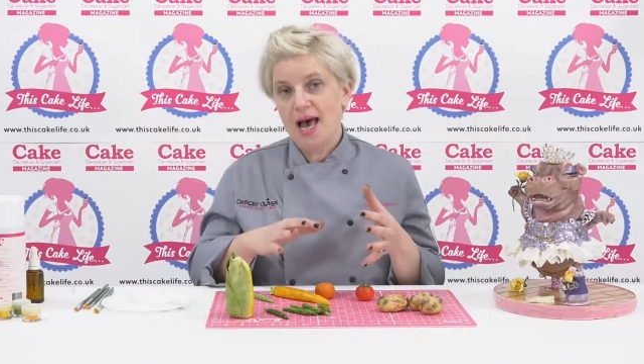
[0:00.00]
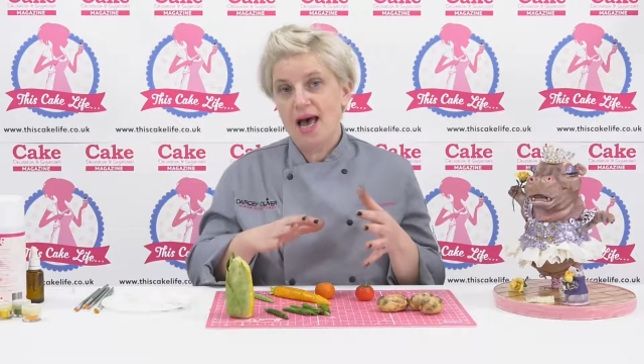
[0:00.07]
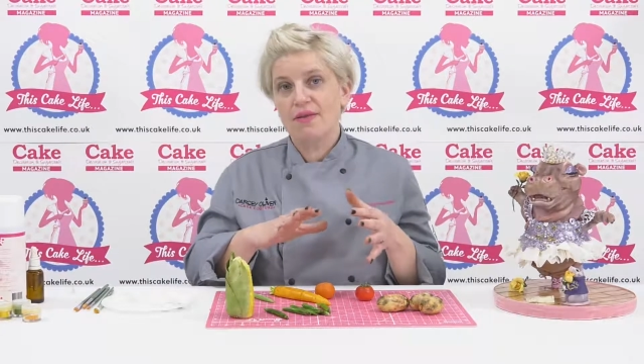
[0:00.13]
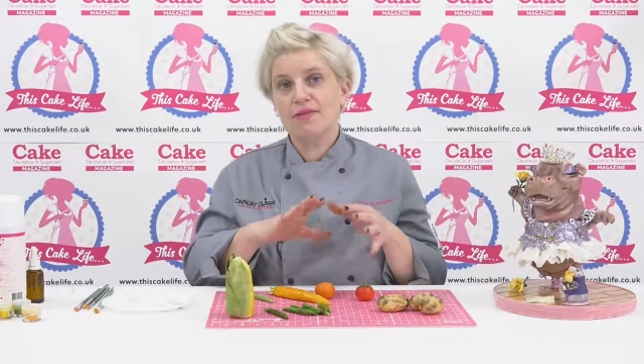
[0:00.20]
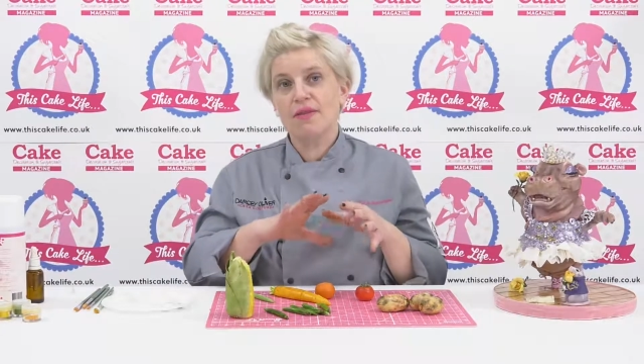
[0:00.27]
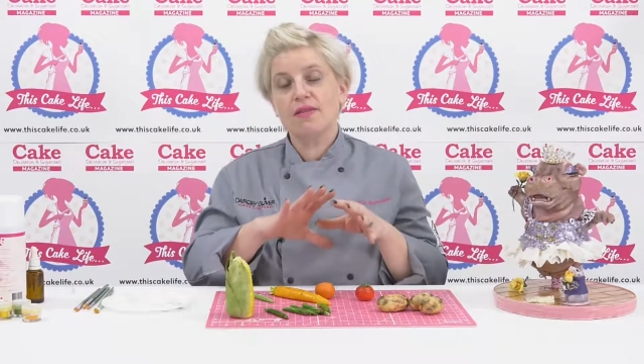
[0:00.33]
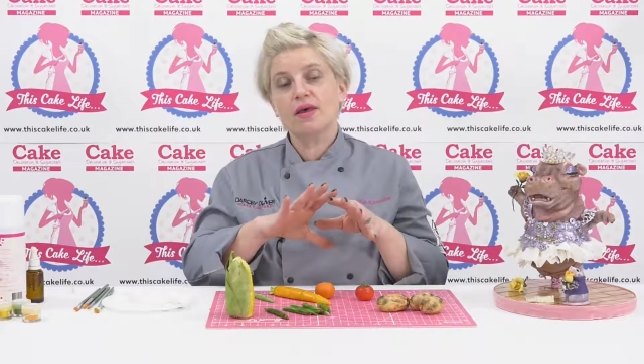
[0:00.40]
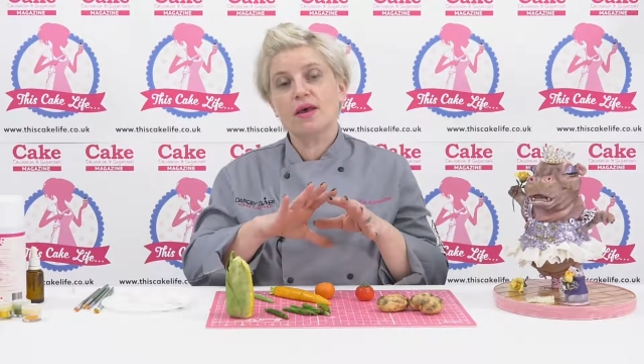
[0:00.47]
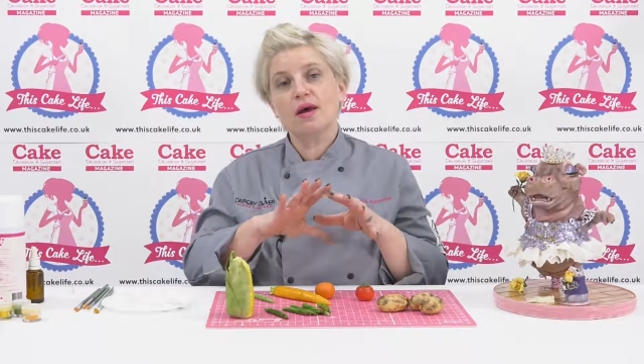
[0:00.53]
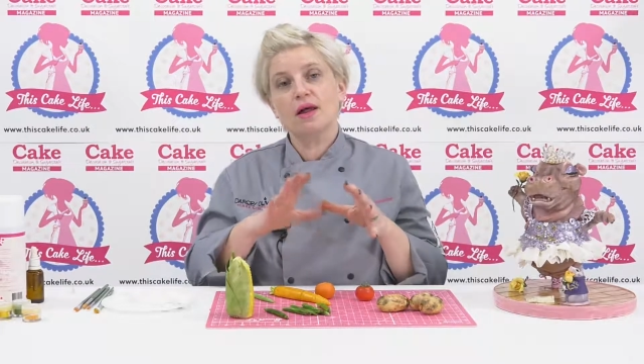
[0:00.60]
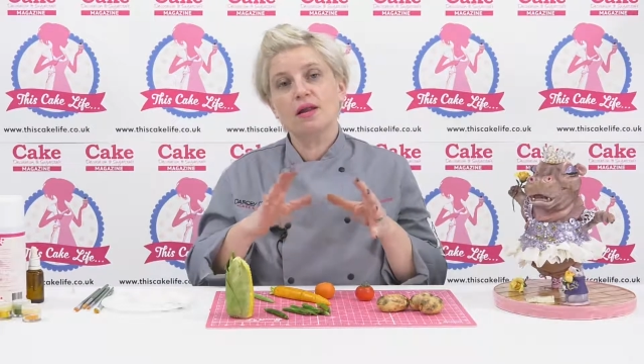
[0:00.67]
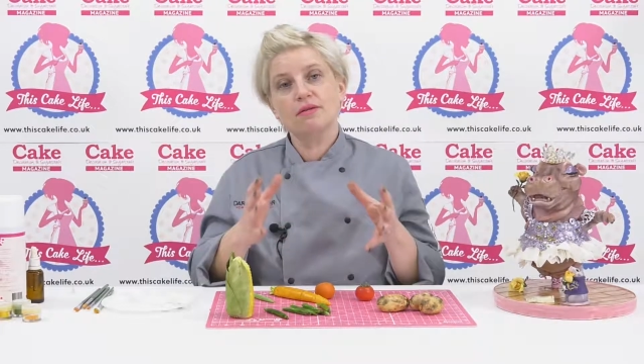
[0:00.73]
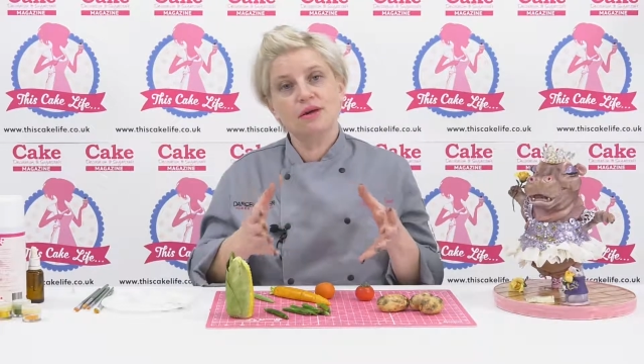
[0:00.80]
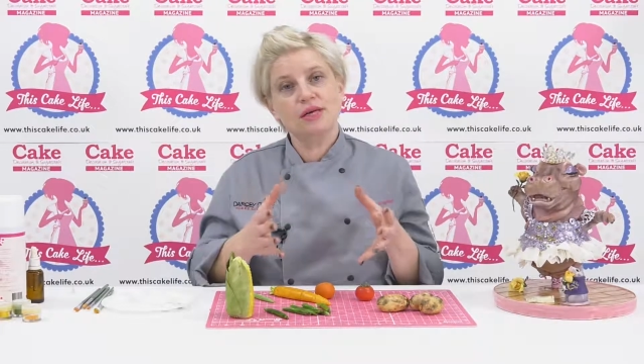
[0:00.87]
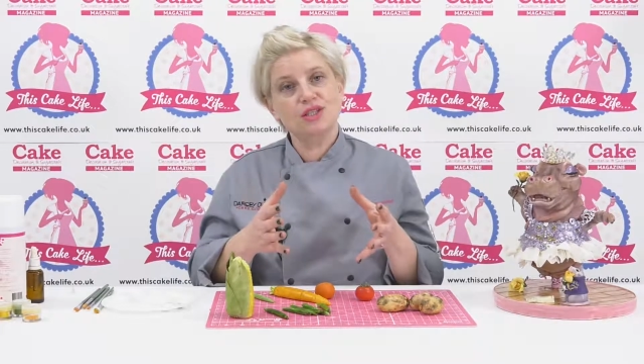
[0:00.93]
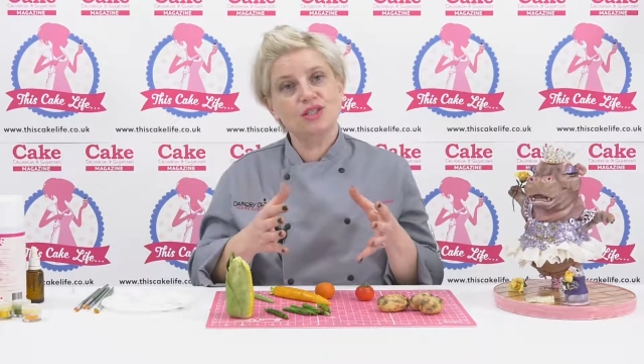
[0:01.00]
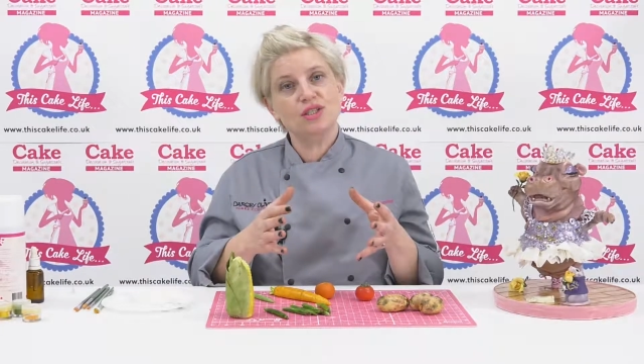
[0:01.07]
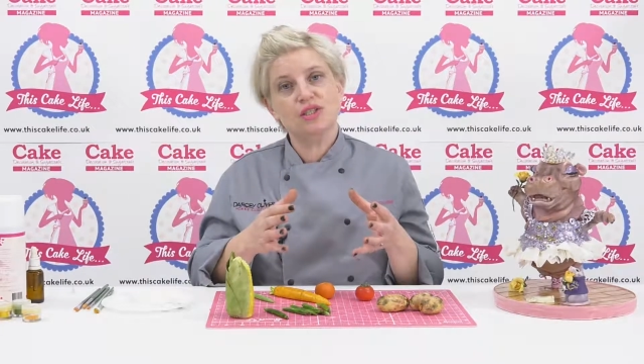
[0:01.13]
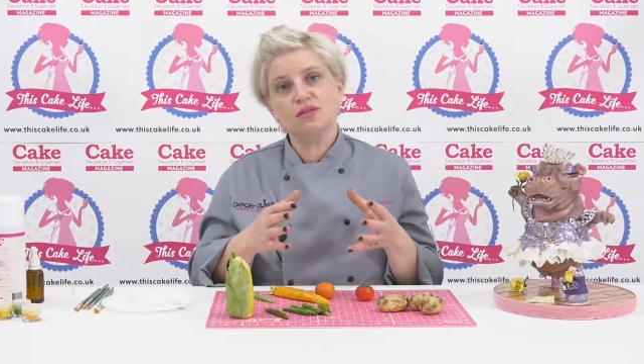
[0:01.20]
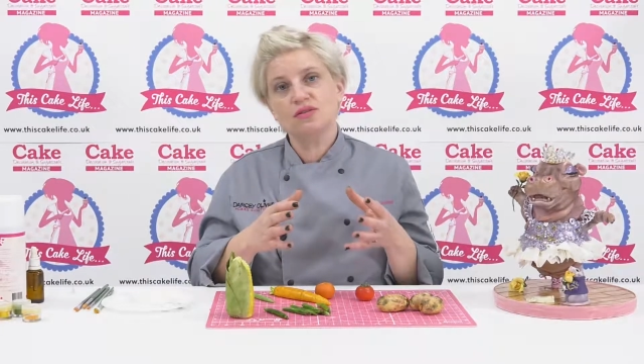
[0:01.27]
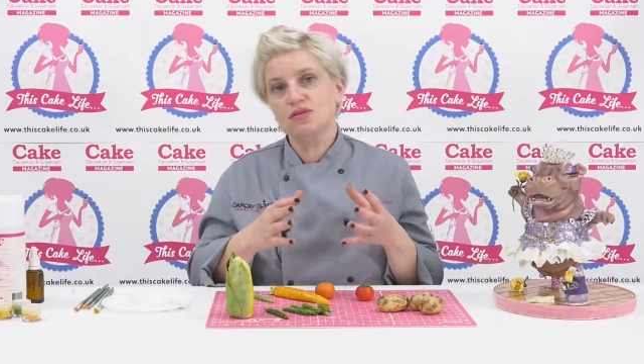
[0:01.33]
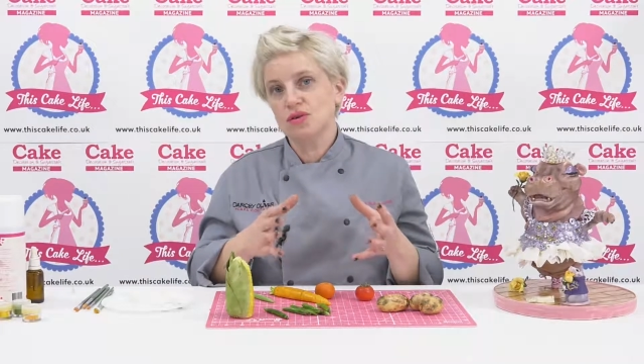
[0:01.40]
and that the
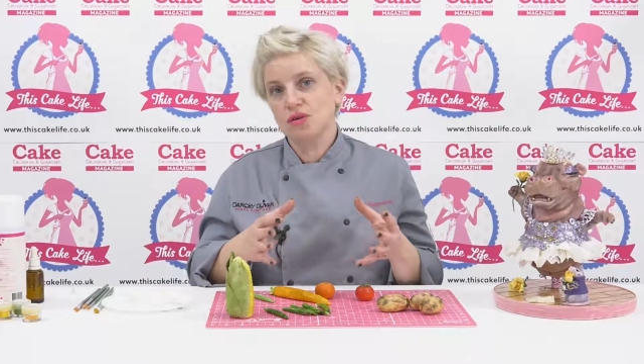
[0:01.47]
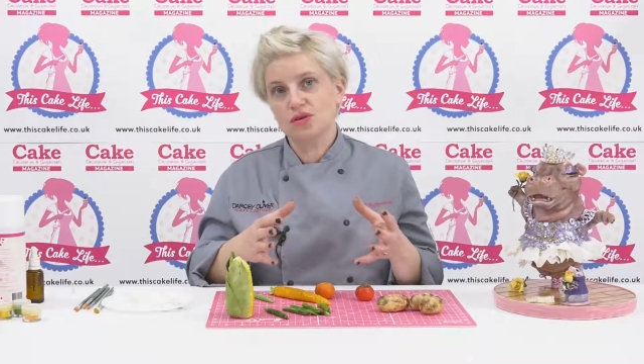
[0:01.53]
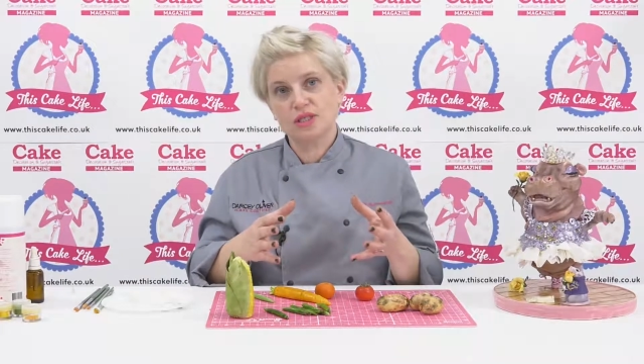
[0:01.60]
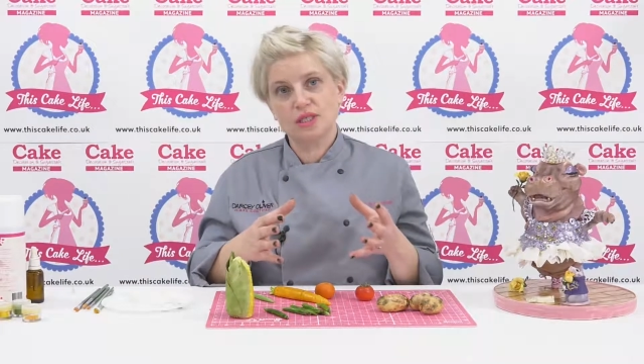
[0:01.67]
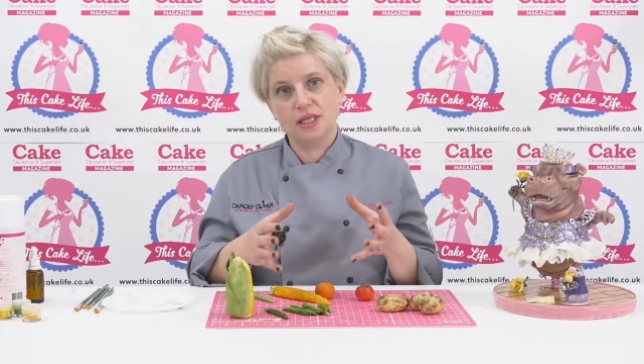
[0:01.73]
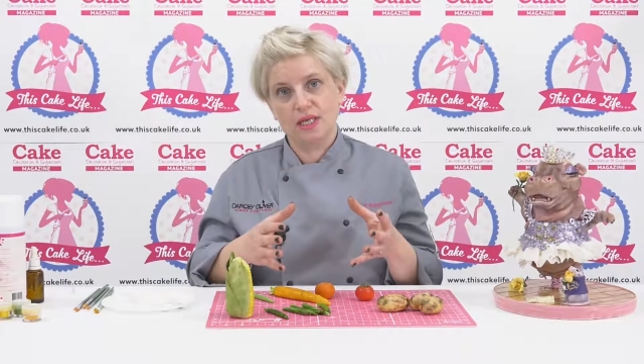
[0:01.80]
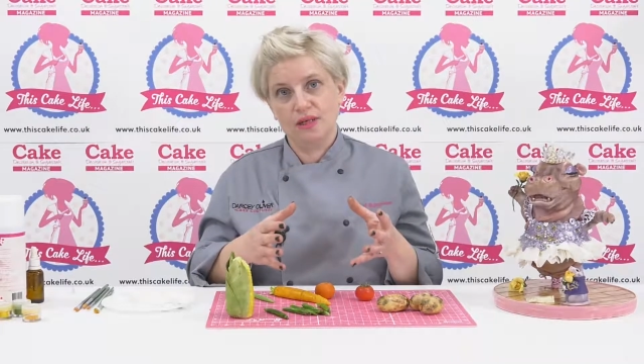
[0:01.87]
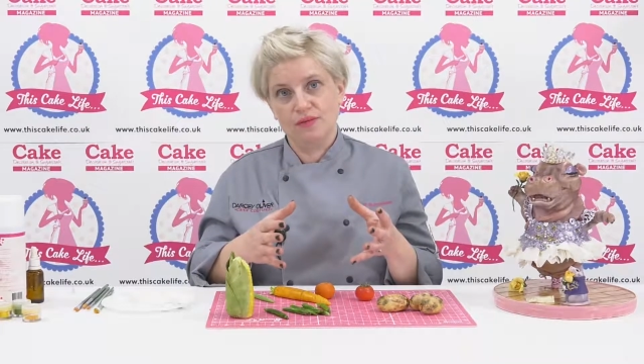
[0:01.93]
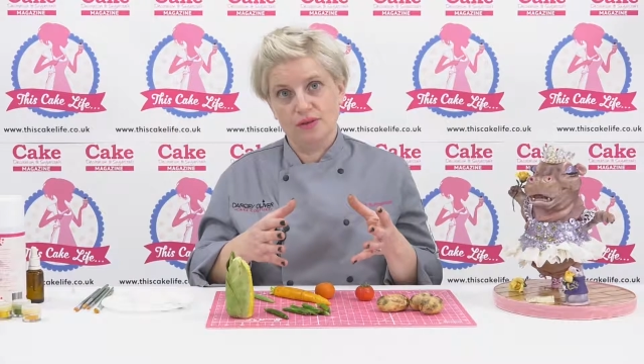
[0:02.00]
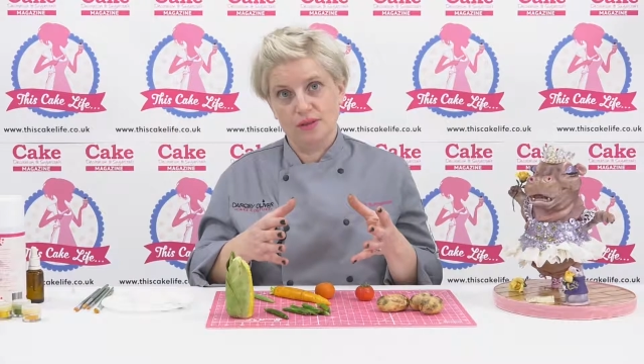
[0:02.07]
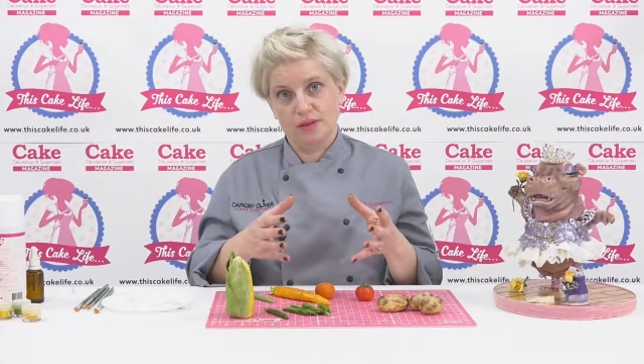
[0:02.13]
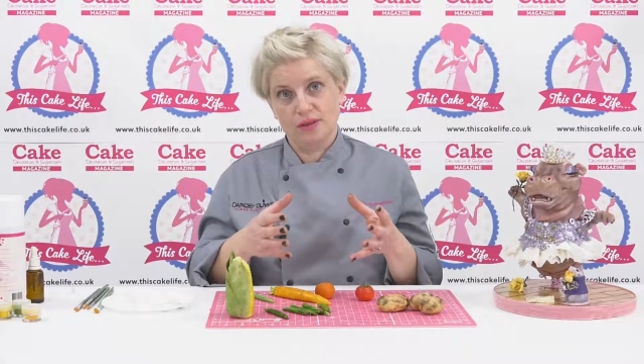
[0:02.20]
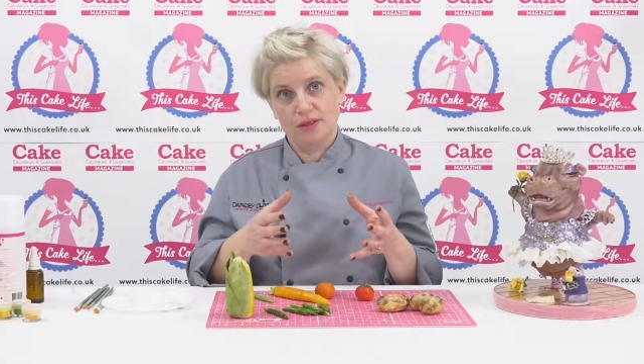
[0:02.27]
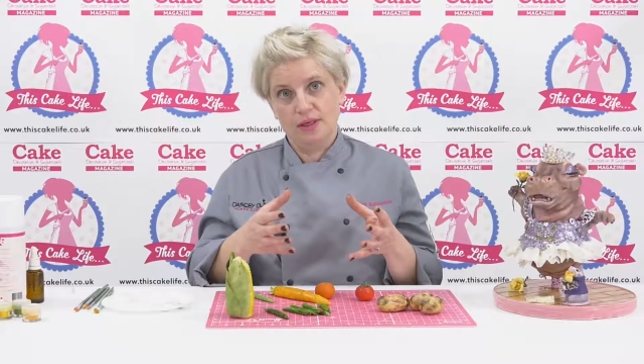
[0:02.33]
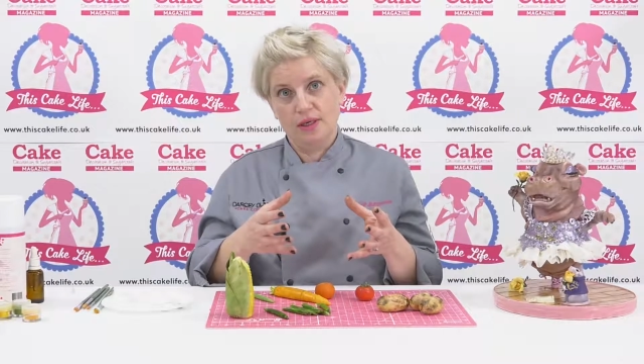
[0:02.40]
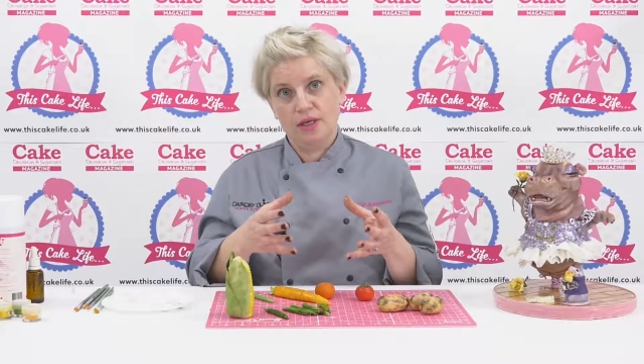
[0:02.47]
coloration is not even.